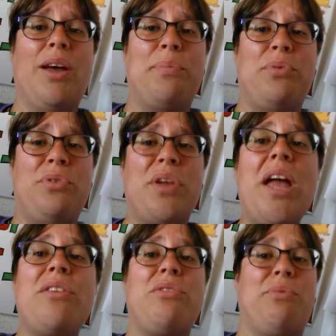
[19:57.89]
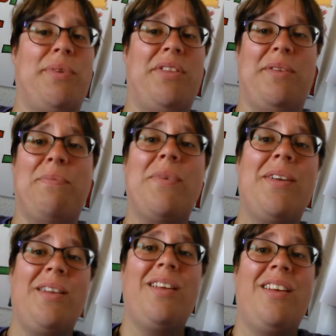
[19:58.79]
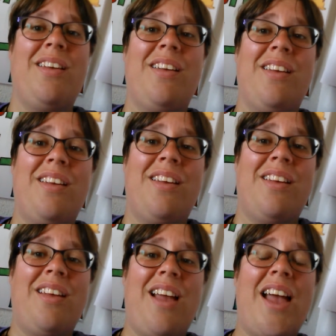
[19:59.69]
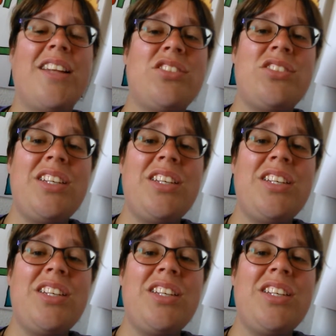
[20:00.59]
obsessed with him. And